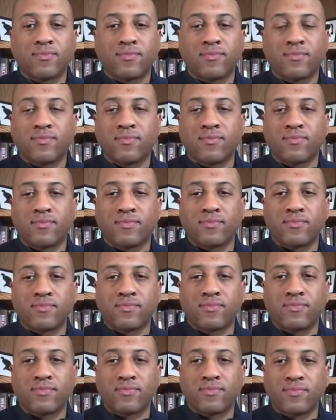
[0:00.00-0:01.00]

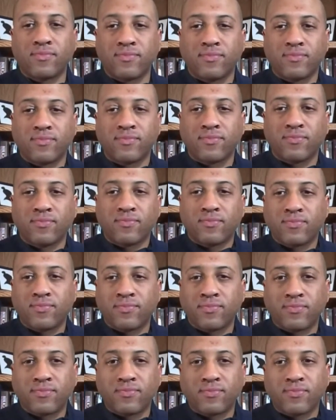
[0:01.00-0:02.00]

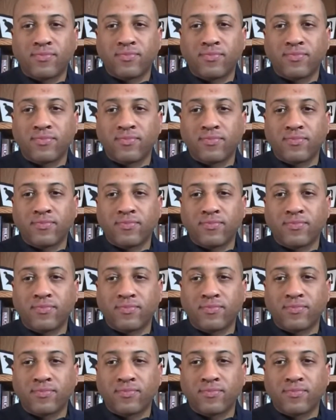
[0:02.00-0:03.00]

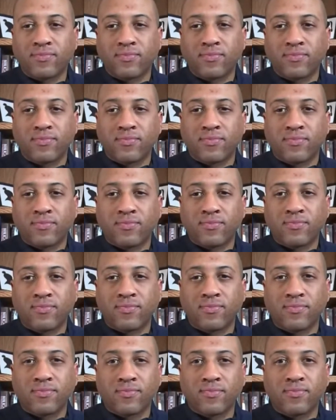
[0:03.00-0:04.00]

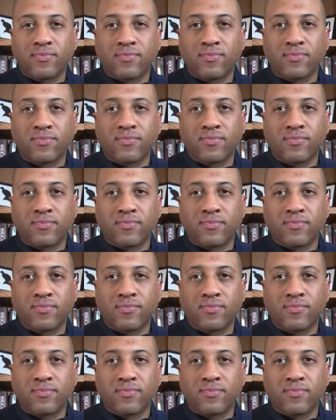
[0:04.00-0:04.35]
This person isn't speaking.